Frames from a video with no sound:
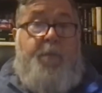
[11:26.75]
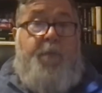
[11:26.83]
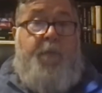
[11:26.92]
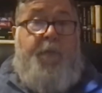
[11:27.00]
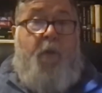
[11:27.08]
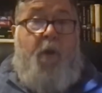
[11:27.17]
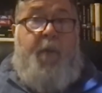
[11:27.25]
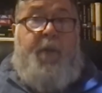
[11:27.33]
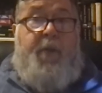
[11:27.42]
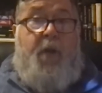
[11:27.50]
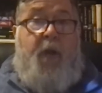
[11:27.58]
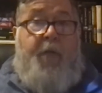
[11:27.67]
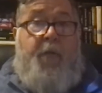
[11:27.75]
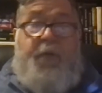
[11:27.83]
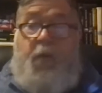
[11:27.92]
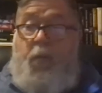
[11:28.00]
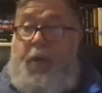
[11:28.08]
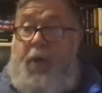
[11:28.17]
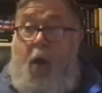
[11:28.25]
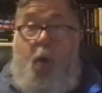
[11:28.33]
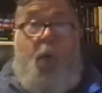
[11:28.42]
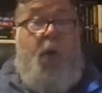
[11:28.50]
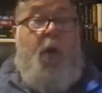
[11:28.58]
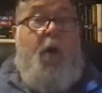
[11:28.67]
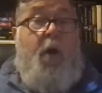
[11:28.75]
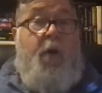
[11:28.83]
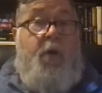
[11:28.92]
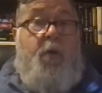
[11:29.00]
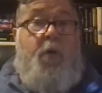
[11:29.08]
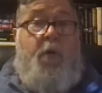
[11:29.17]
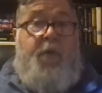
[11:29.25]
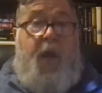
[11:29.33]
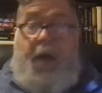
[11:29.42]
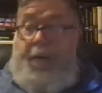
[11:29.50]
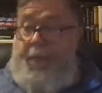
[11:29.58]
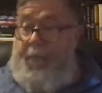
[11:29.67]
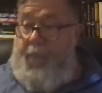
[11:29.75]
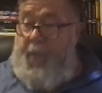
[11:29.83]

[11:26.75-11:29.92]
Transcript: perform at the level that we know you could have done.